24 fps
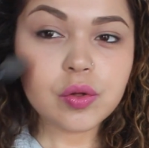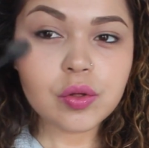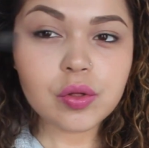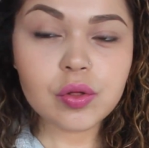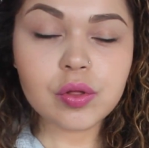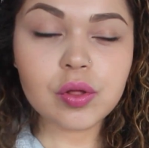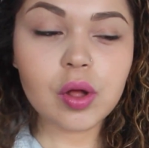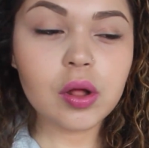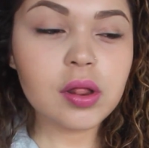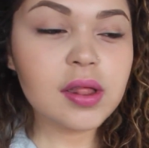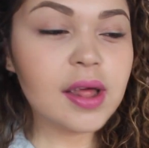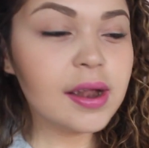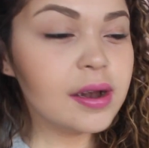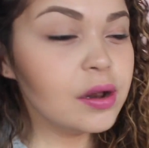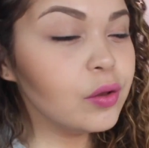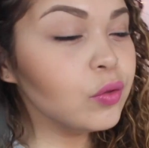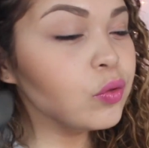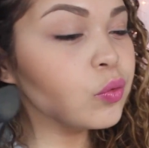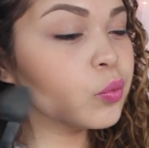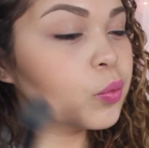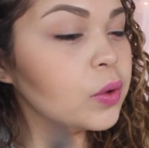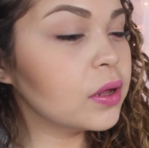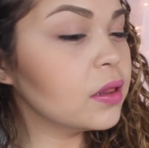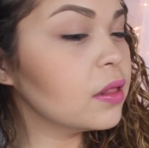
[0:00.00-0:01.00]
So that
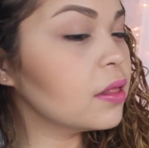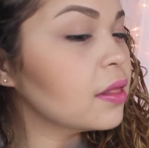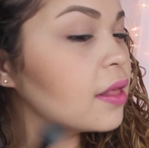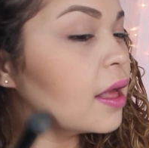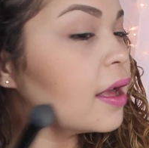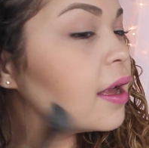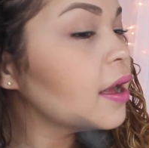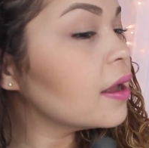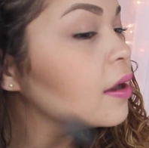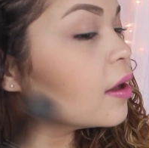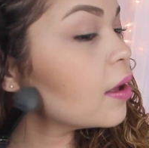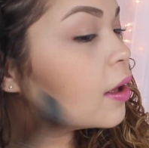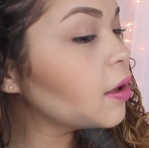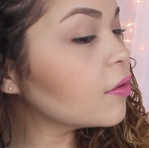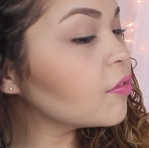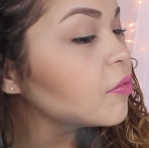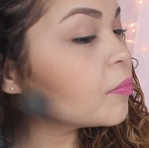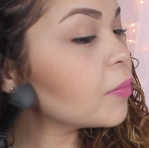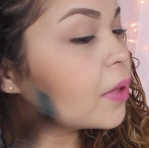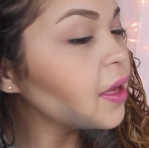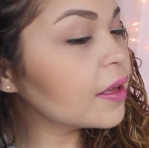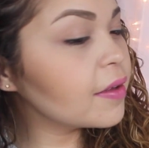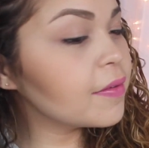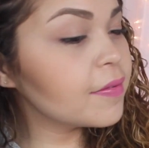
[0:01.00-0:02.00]
is one side
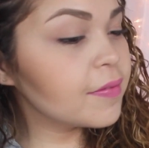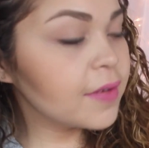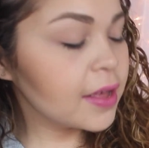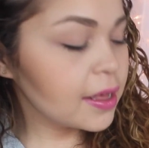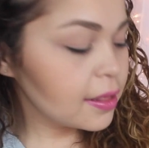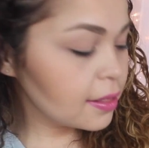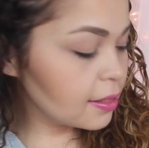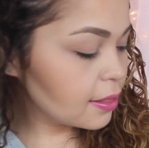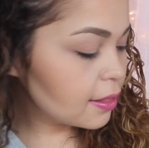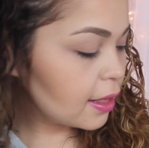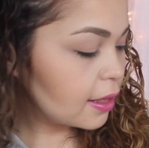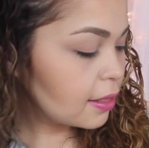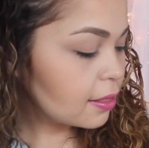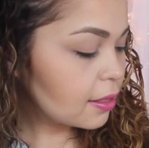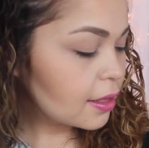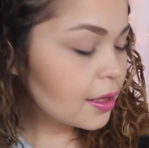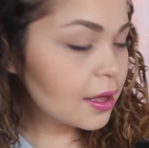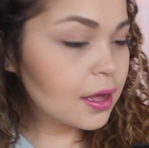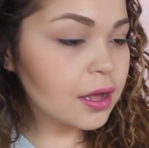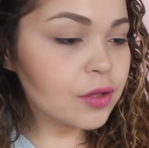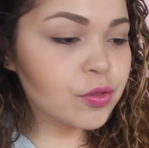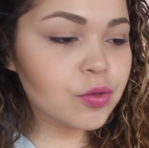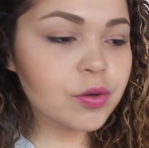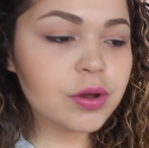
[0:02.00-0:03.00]
of my face nice and
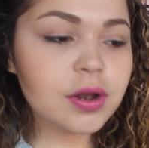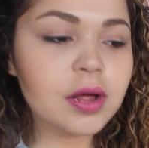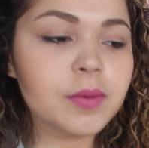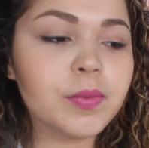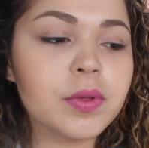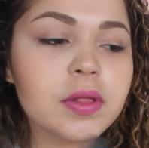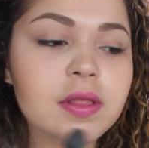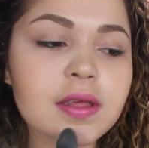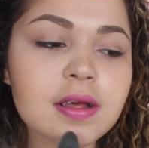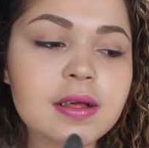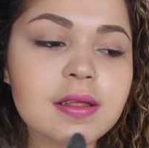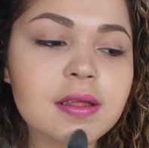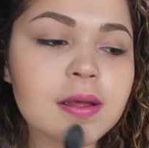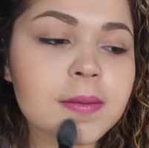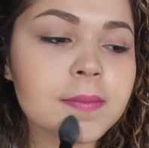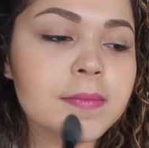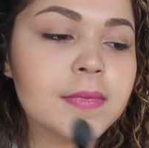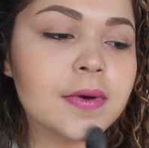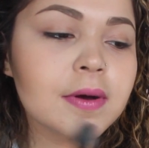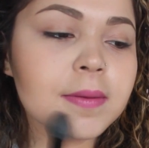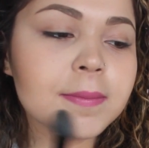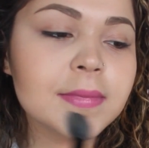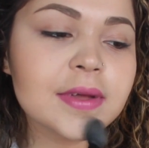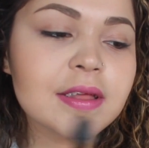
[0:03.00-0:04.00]
contoured. I will take
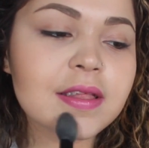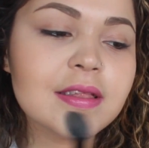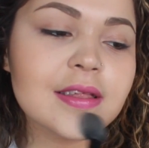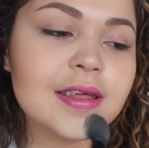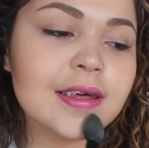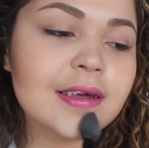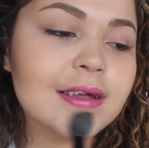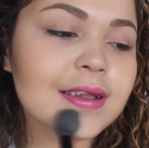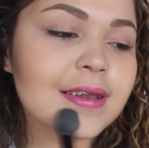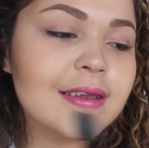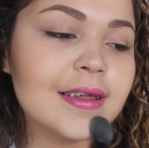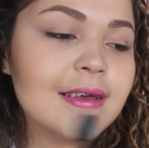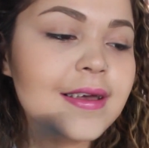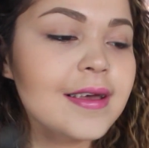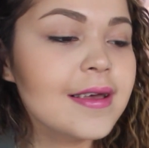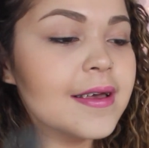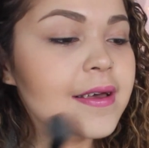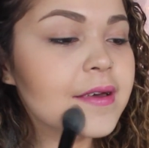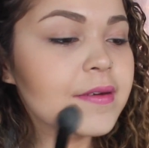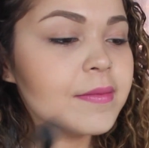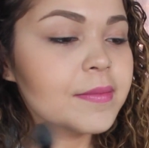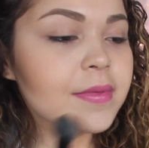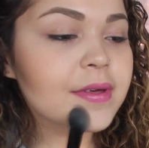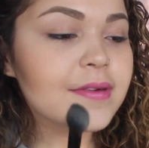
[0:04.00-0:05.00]
some on my chin
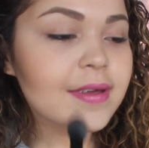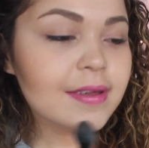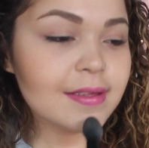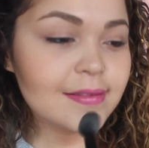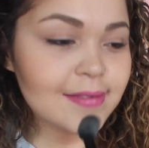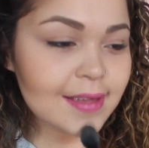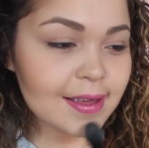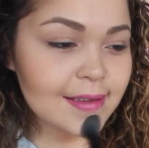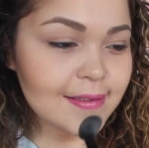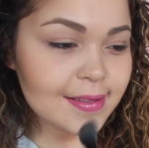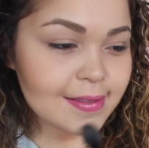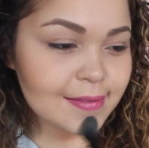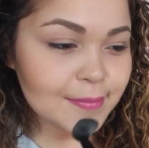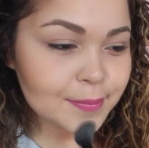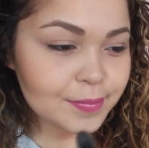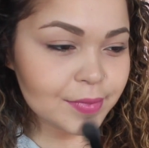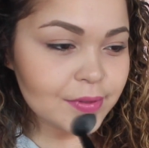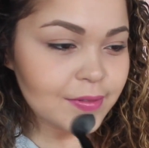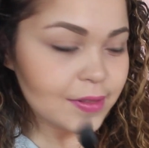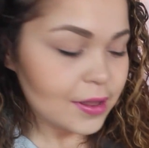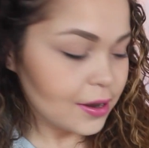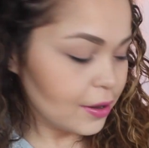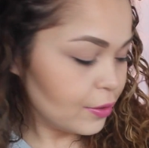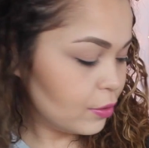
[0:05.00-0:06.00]
because that is
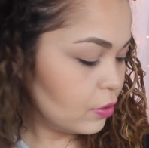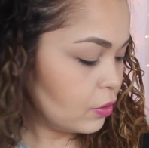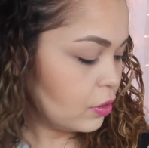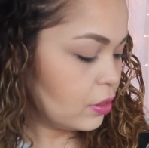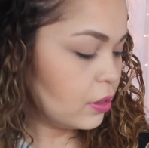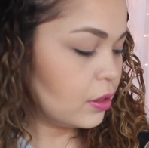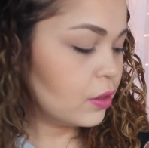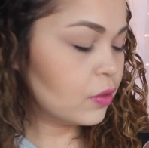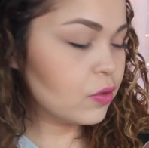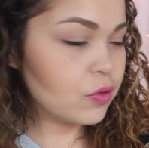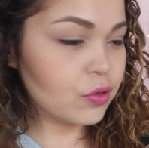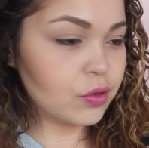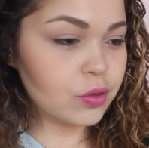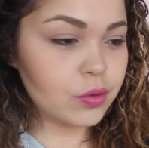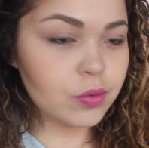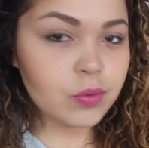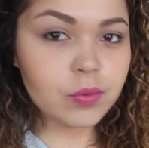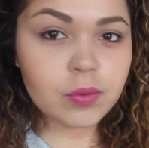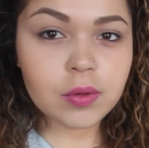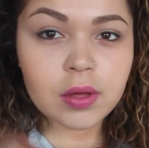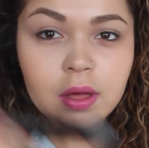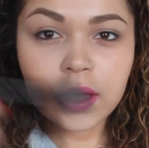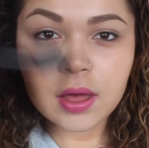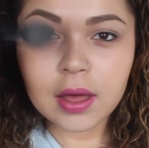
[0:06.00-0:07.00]
something that I usually
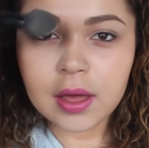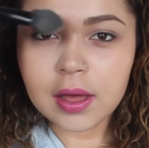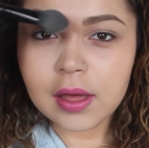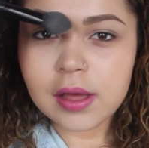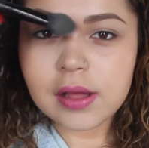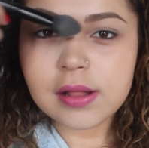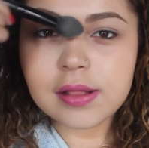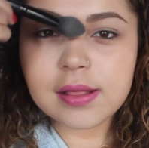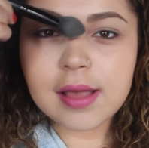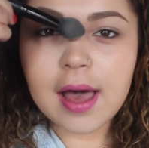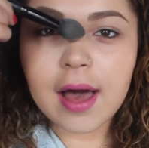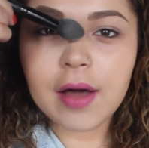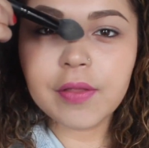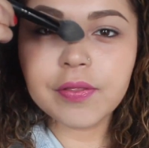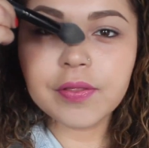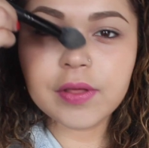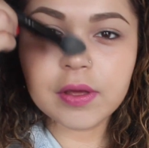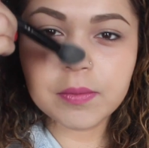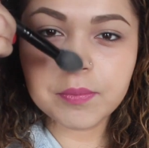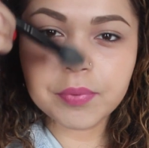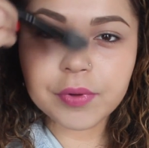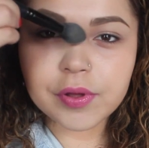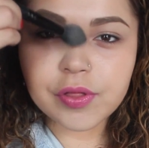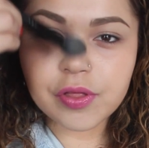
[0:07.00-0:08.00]
do. Down
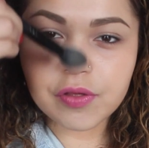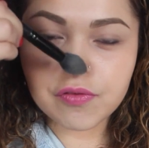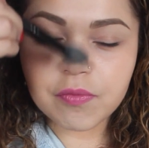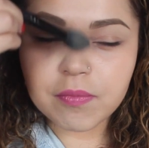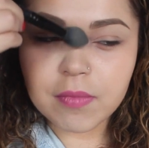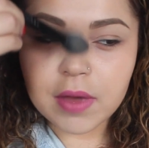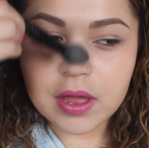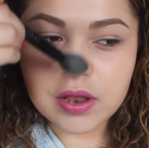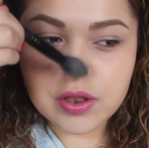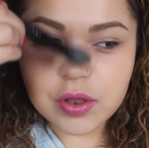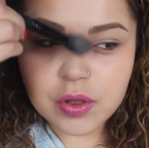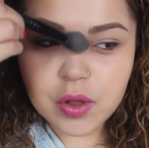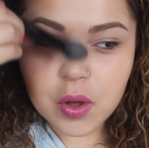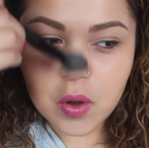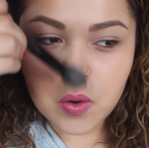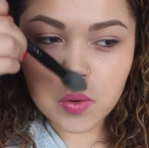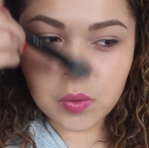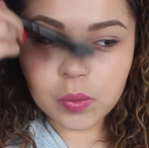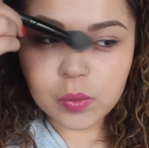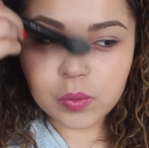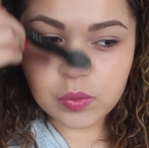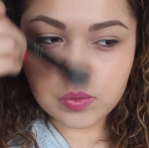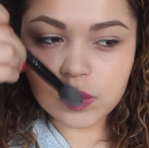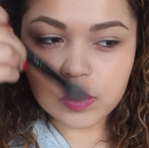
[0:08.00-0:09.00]
the bridge of my
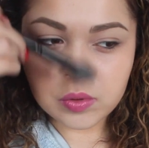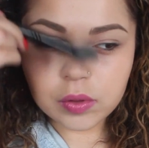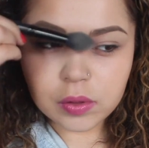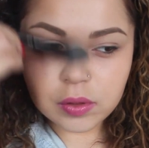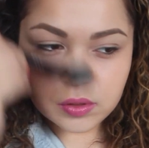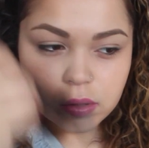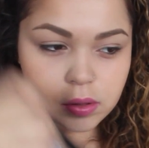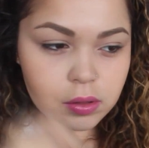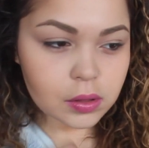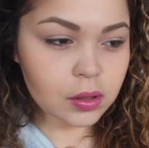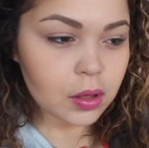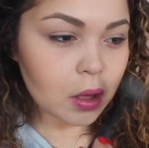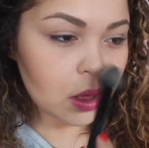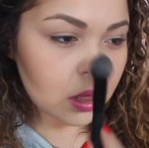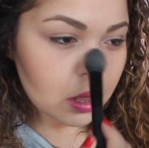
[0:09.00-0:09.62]
nose,